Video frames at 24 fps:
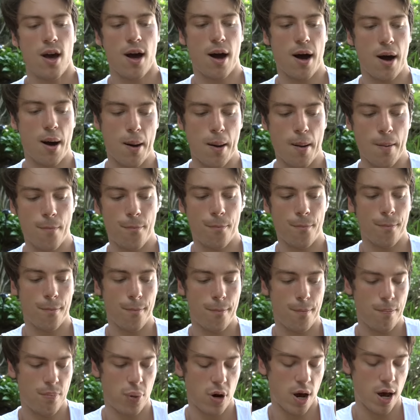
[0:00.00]
Um,
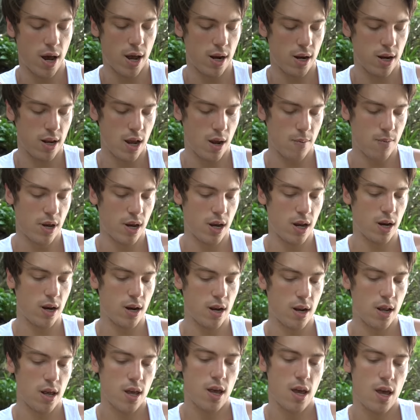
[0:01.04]
but I mean,
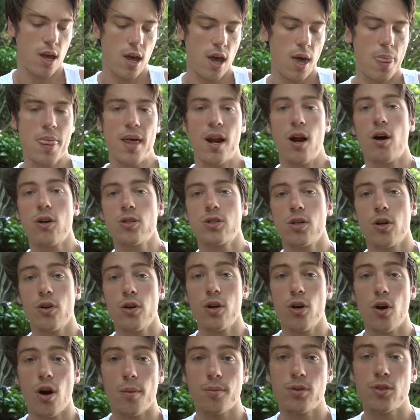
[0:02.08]
and then also,
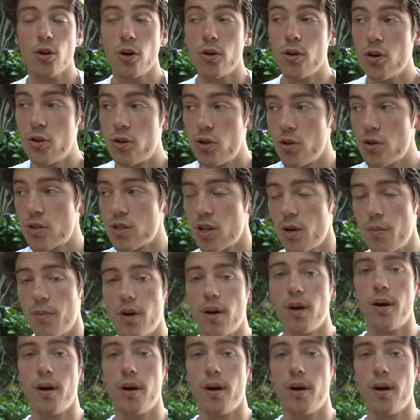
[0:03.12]
you know, I'm starting to do some